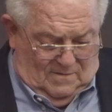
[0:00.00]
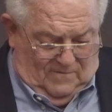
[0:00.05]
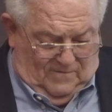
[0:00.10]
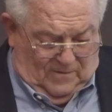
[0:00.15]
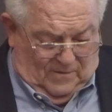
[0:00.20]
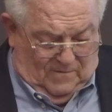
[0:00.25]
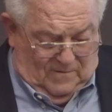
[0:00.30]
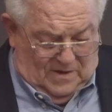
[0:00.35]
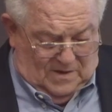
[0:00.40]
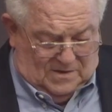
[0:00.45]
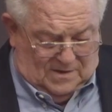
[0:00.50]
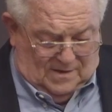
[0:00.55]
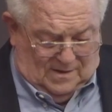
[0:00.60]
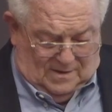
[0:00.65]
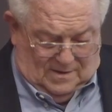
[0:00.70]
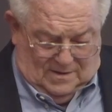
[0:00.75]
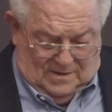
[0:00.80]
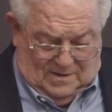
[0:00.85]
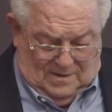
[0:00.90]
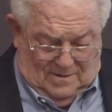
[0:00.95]
for
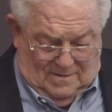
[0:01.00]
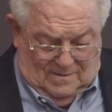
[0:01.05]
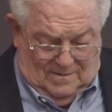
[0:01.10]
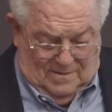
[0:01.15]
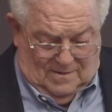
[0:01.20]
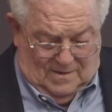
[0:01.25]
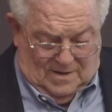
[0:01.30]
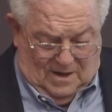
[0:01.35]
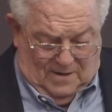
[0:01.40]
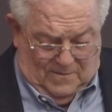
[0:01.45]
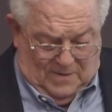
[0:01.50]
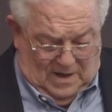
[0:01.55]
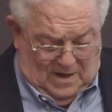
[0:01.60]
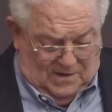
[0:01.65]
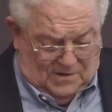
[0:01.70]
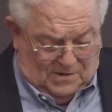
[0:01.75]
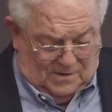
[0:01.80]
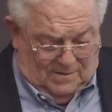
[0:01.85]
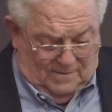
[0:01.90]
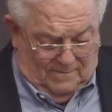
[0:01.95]
regional
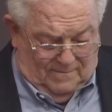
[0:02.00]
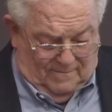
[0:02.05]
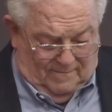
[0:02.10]
domination.